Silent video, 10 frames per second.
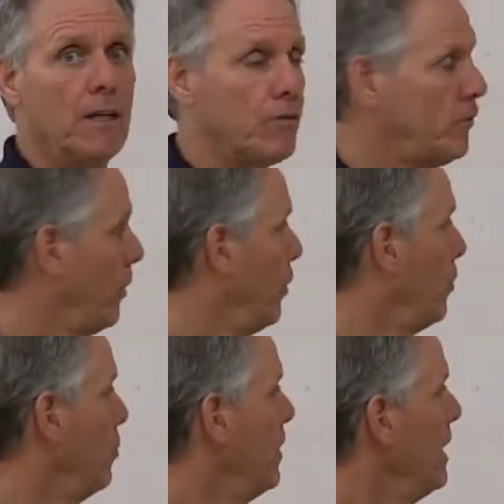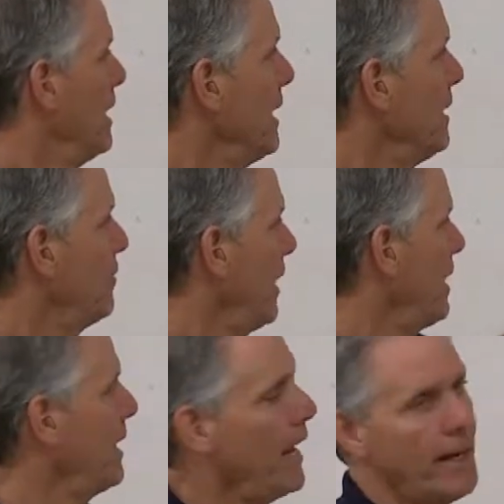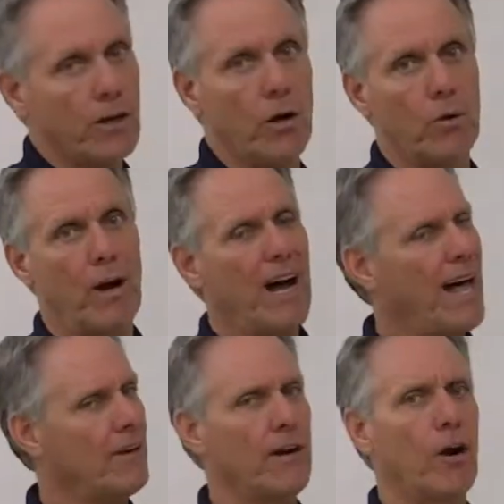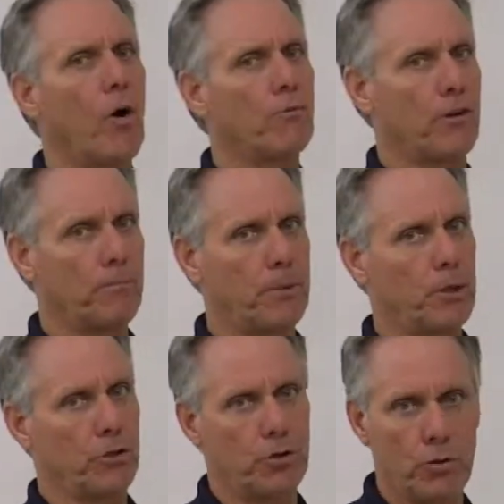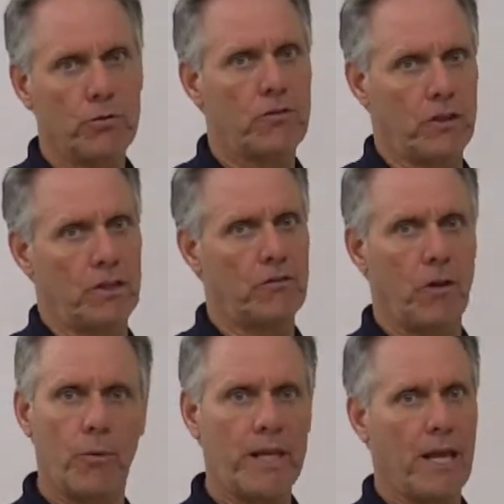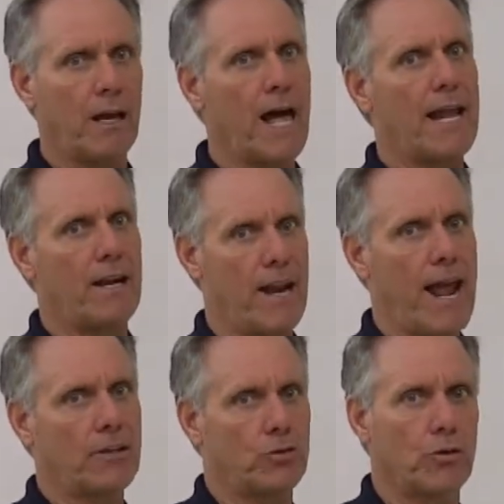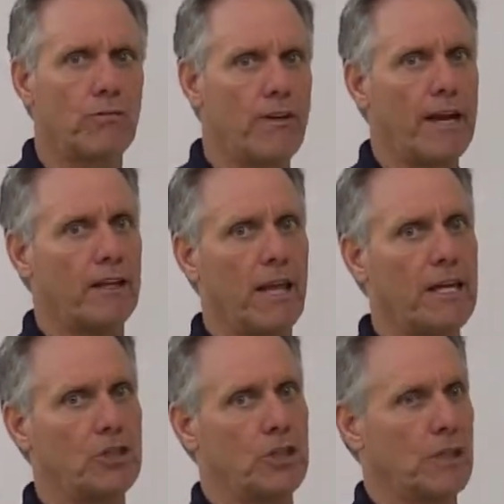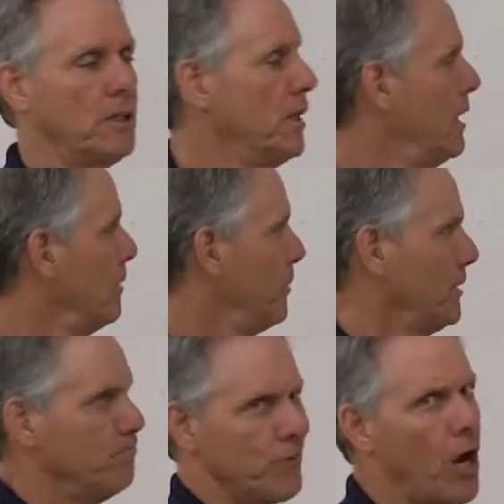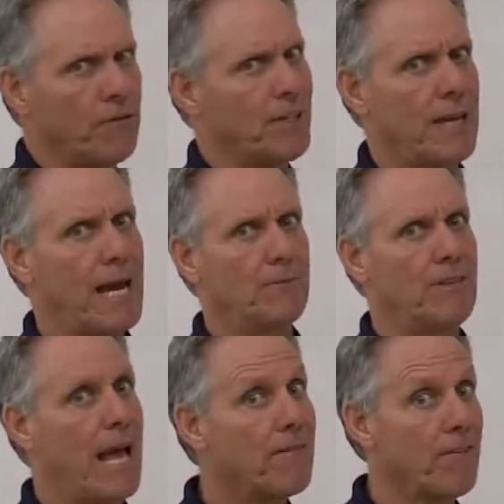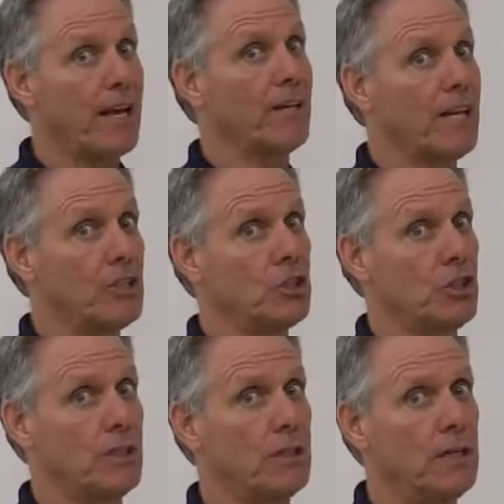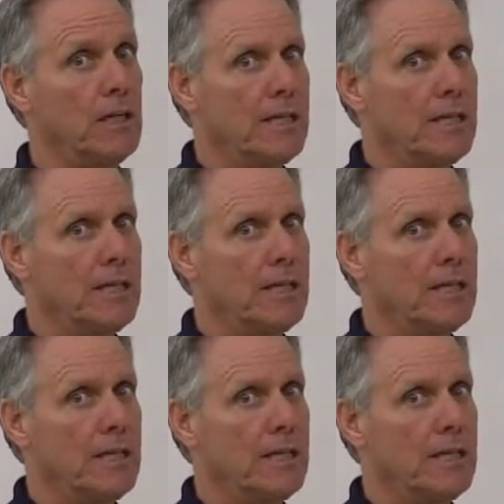So in San Diego, a lot of our homes are built loosely, so we get a lot of natural ventilation, but oftentimes that ventilation